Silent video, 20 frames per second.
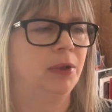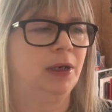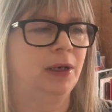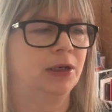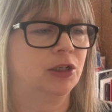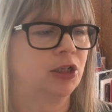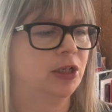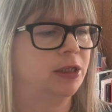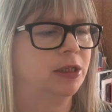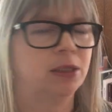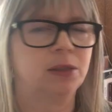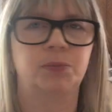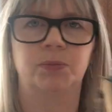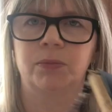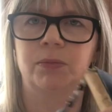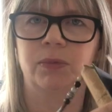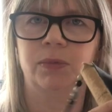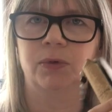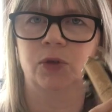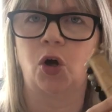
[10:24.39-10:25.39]
Actually, this
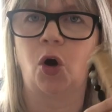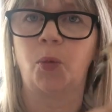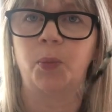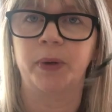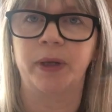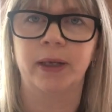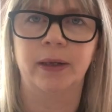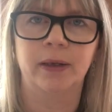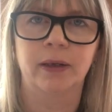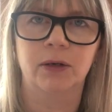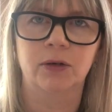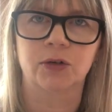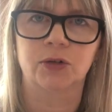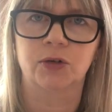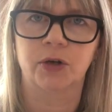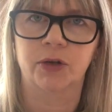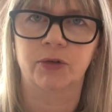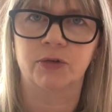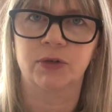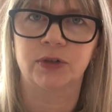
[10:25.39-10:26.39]
copy
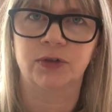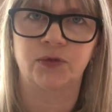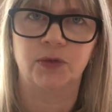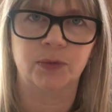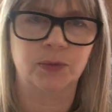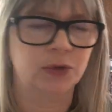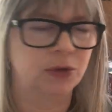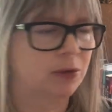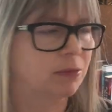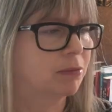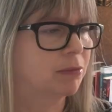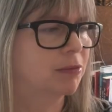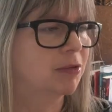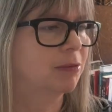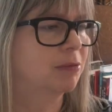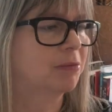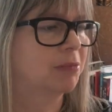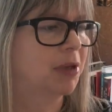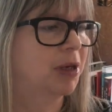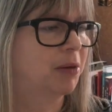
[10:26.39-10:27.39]
looks rather as if it was
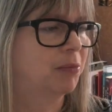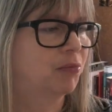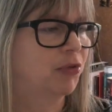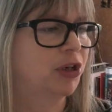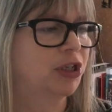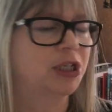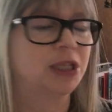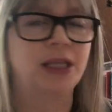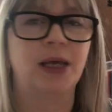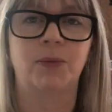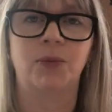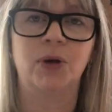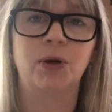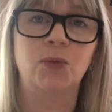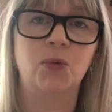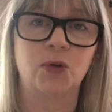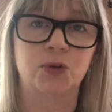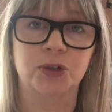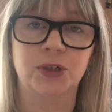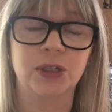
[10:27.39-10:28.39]
printed then, but
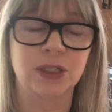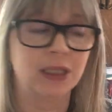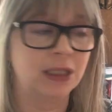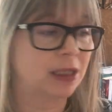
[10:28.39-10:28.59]
it wasn't.